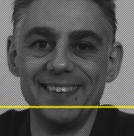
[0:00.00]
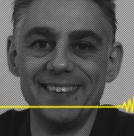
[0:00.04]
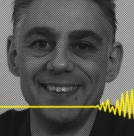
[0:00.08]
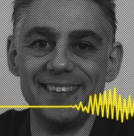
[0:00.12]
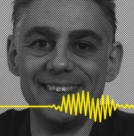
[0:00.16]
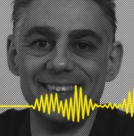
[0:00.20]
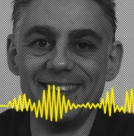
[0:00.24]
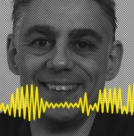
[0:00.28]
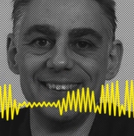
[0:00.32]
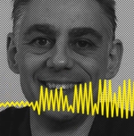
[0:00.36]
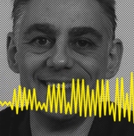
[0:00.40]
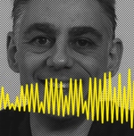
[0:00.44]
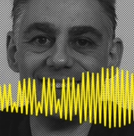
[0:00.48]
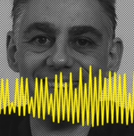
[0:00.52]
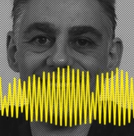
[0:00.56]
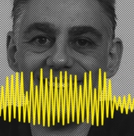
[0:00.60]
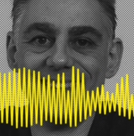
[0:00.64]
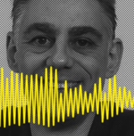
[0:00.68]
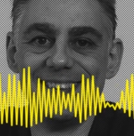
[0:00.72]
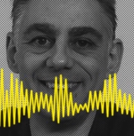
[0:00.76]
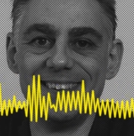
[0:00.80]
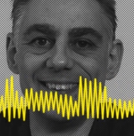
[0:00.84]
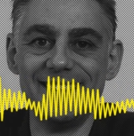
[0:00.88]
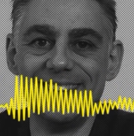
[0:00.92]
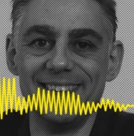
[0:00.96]
you can
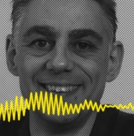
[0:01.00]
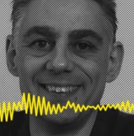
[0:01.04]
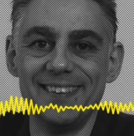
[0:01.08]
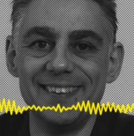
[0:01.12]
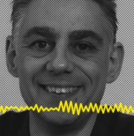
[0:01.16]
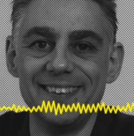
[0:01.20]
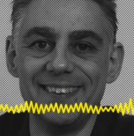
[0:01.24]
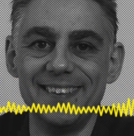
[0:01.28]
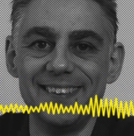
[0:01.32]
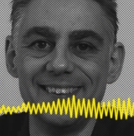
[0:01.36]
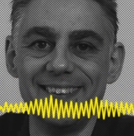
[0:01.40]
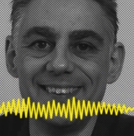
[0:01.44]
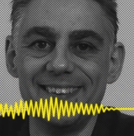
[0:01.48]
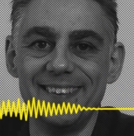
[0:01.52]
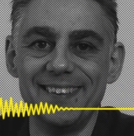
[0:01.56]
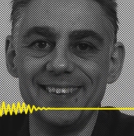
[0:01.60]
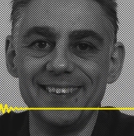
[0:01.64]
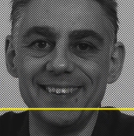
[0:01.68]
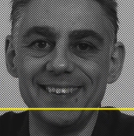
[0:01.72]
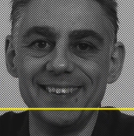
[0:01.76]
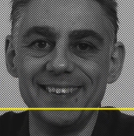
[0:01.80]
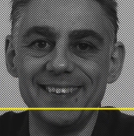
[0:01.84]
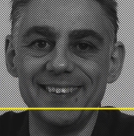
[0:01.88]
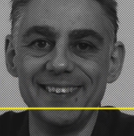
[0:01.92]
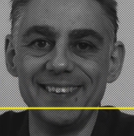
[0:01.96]
use analogies,
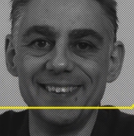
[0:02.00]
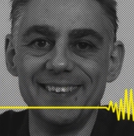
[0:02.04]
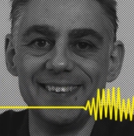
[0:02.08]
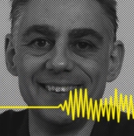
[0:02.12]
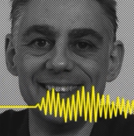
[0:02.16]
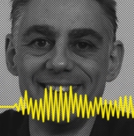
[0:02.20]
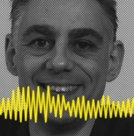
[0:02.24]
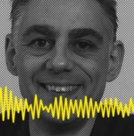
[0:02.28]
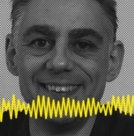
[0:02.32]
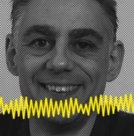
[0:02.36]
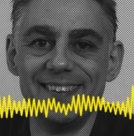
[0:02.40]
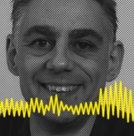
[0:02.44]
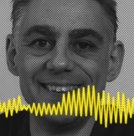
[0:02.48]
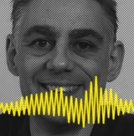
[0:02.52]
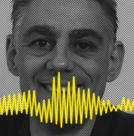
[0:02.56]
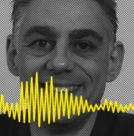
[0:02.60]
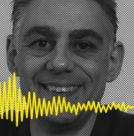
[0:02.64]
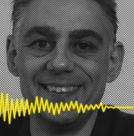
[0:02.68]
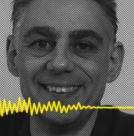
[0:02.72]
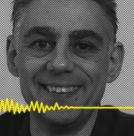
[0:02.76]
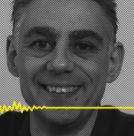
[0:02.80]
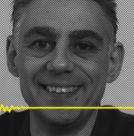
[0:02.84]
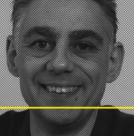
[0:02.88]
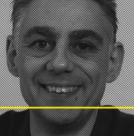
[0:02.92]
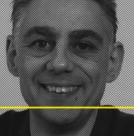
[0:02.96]
is
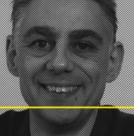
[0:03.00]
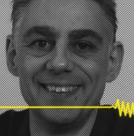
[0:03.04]
great.